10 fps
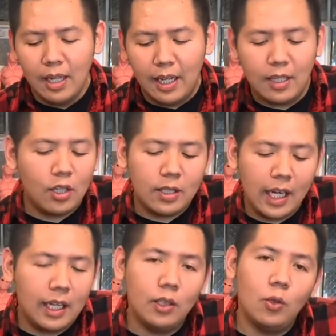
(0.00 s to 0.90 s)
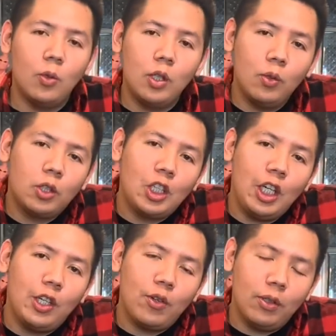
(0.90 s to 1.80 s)
It's just like a little
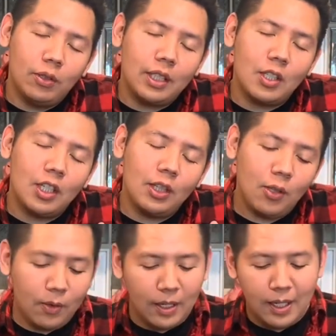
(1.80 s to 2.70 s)
tea, a little tecito.